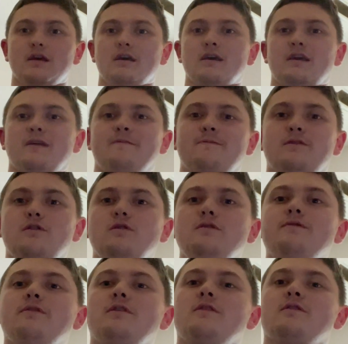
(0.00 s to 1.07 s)
if
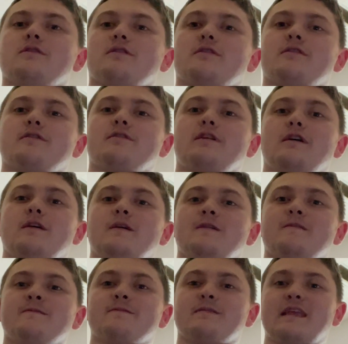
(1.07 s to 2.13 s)
you've all heard
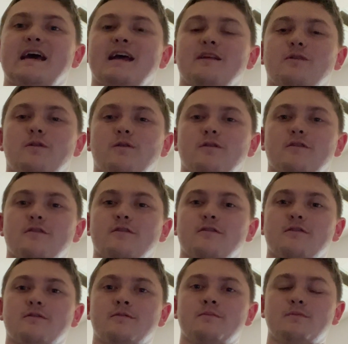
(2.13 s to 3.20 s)
of that
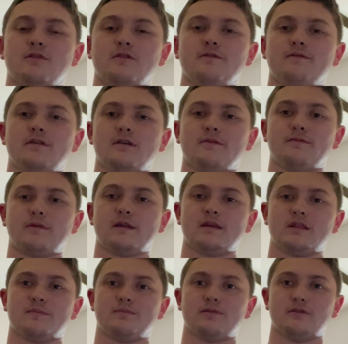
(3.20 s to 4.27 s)
horror movie of Winnie
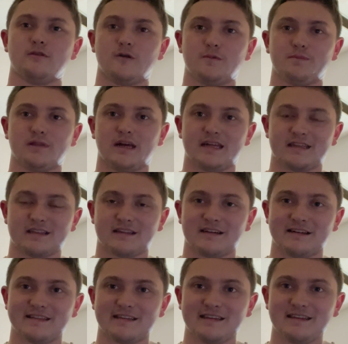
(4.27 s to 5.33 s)
the Pooh, Blood and
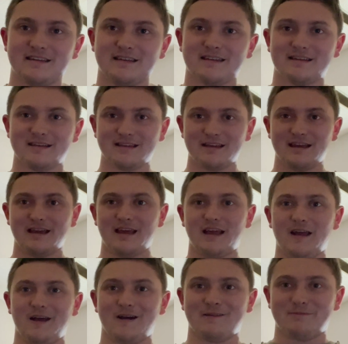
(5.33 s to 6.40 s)
Honey,
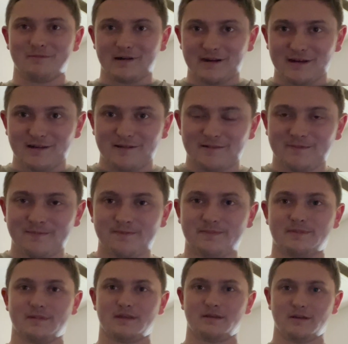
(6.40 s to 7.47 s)
well,
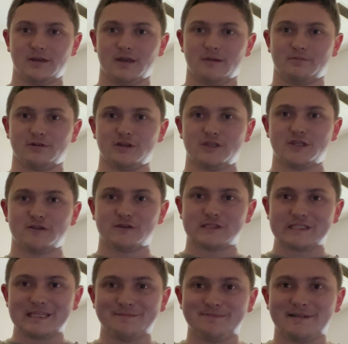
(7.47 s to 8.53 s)
put your
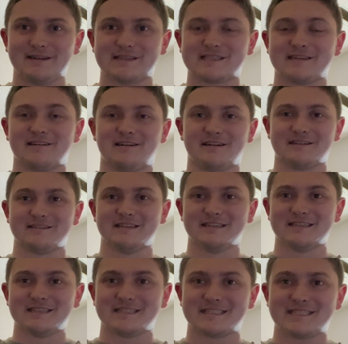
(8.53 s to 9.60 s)
seatbelts on,
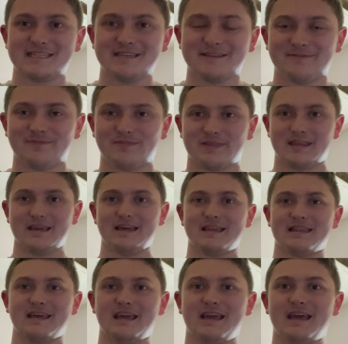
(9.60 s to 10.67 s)
because
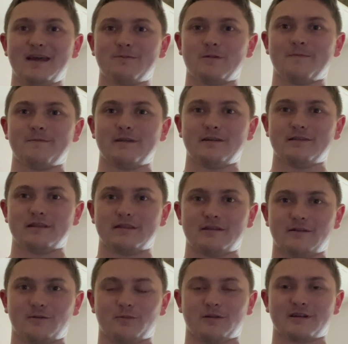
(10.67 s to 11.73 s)
they have revealed that they're
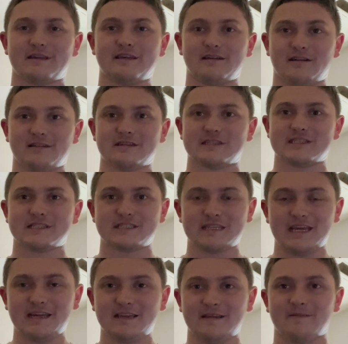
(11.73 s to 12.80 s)
working on a
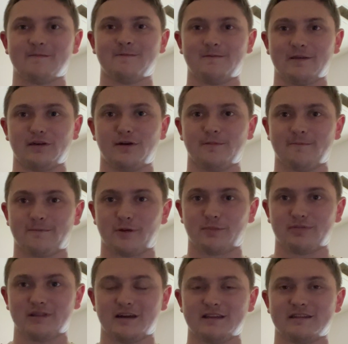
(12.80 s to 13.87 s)
second film for
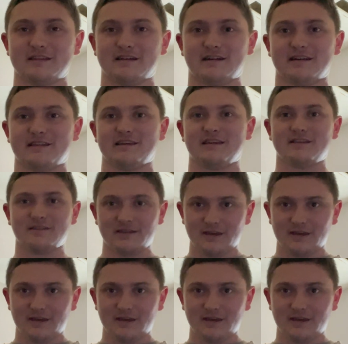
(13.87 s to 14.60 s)
Blood and Honey,